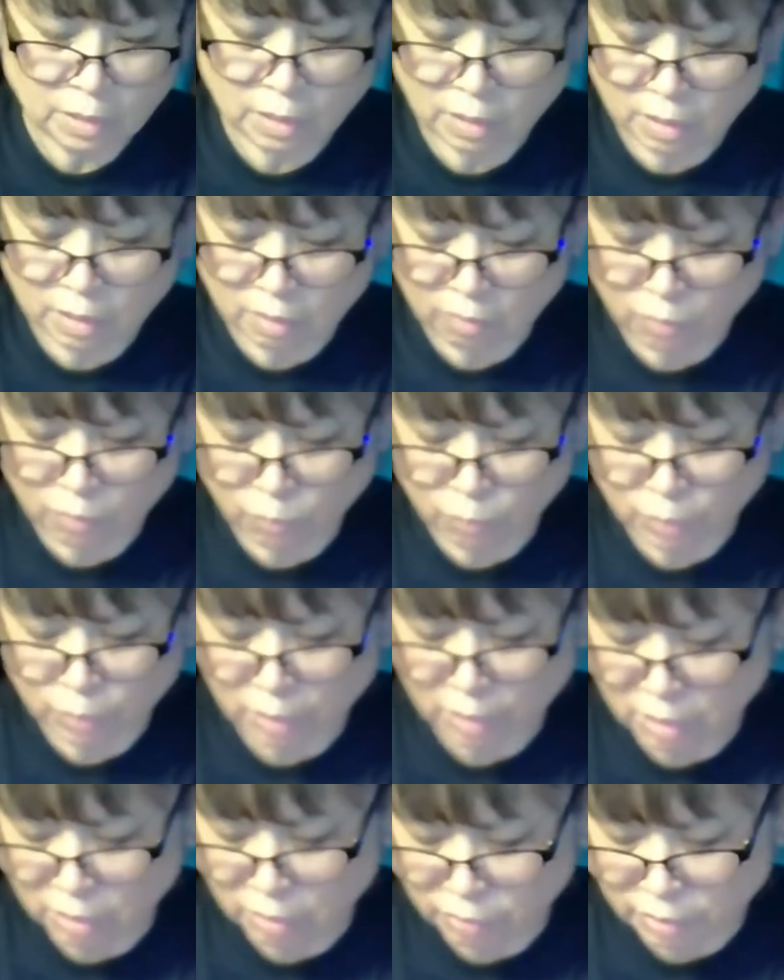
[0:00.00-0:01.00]
I don't know what
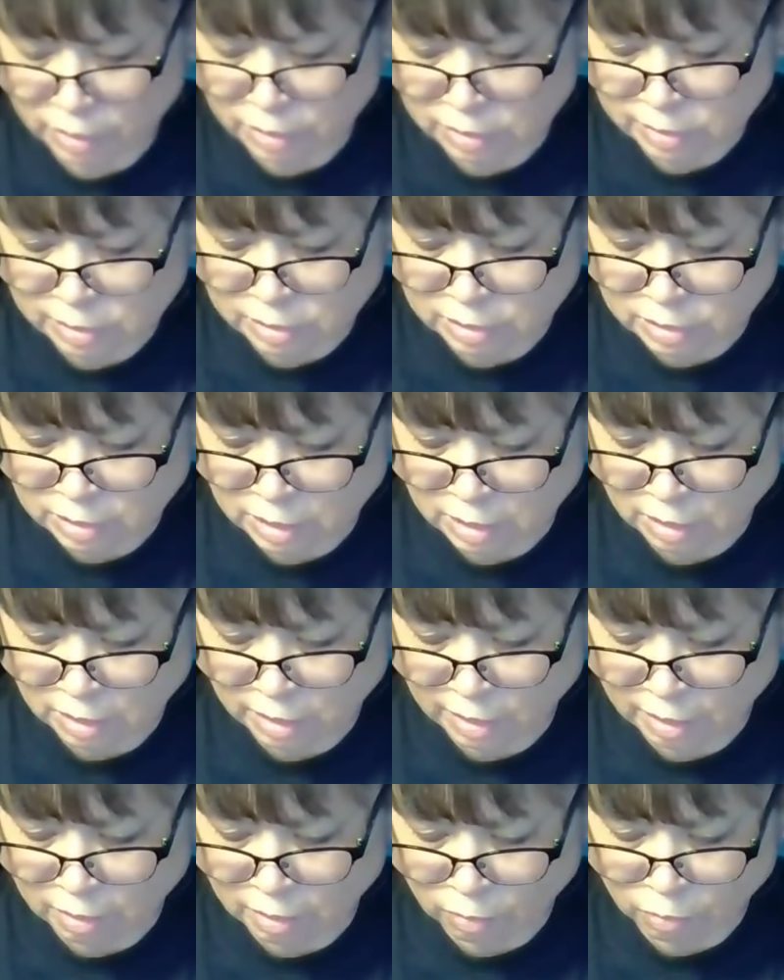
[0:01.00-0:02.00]
color this is. Kind of
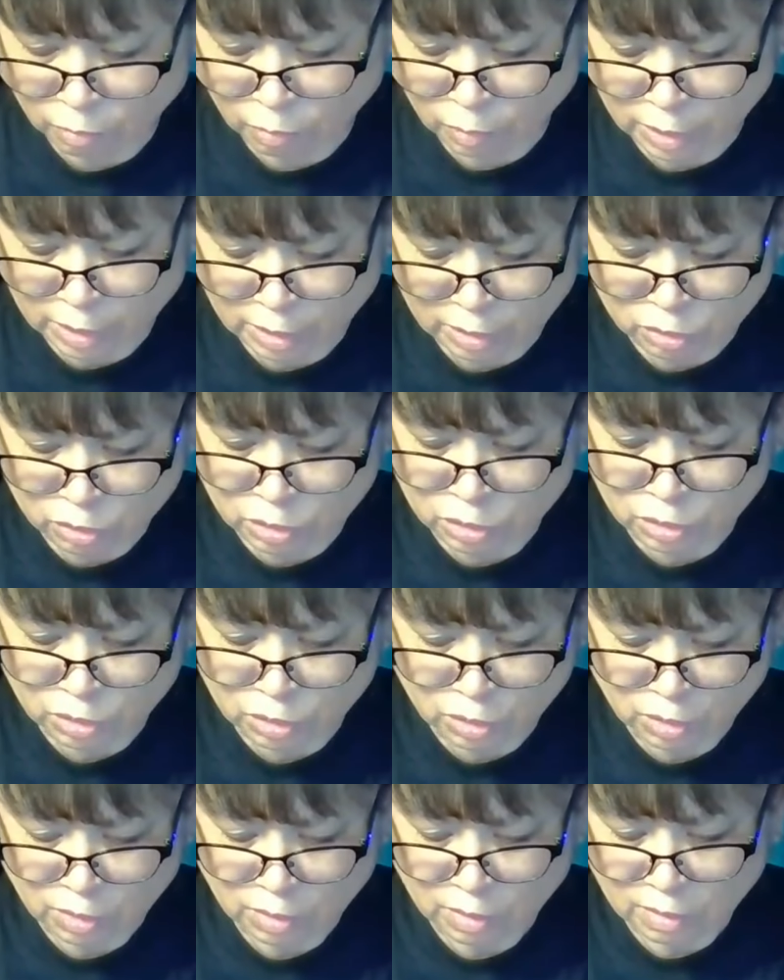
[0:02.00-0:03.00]
like a reddish,
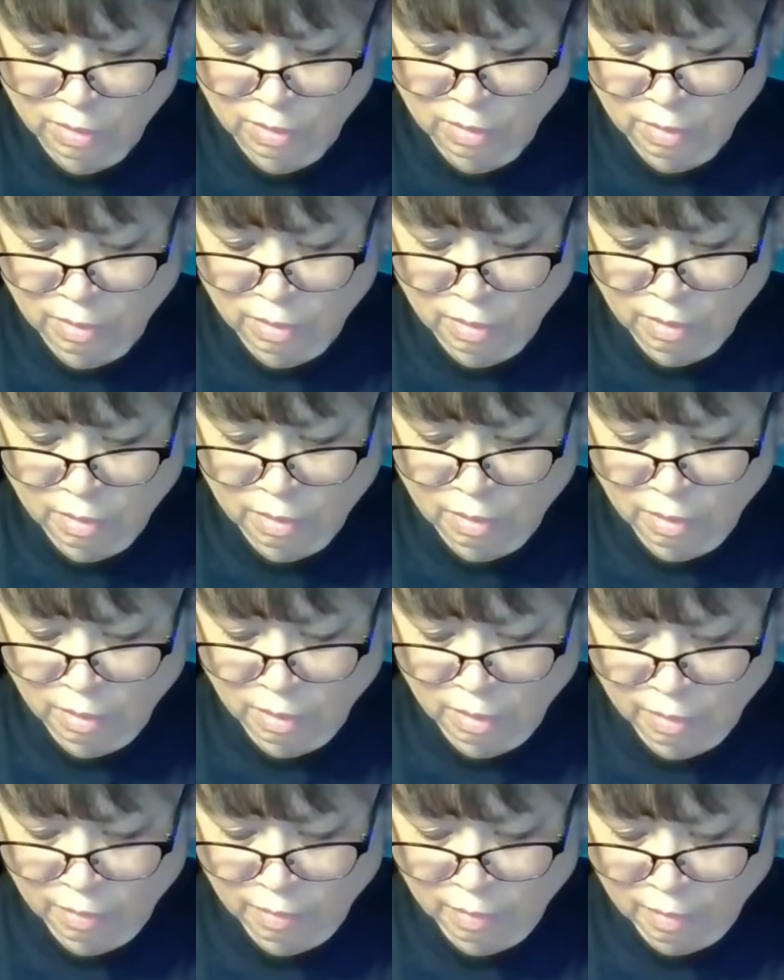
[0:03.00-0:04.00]

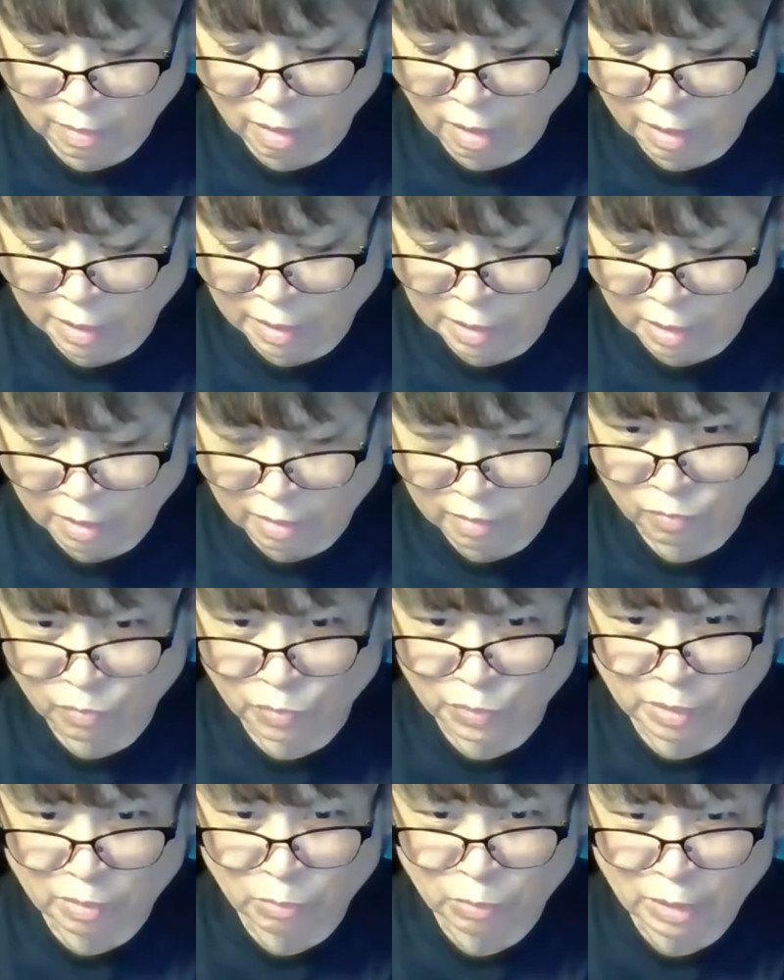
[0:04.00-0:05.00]

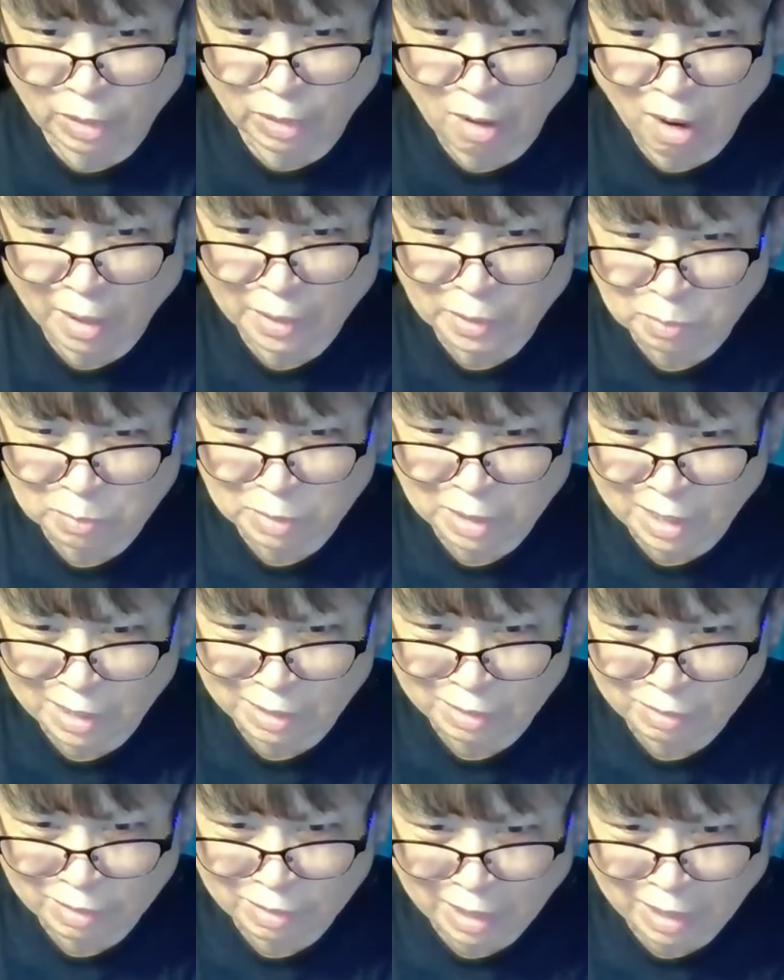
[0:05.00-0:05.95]
autumn color.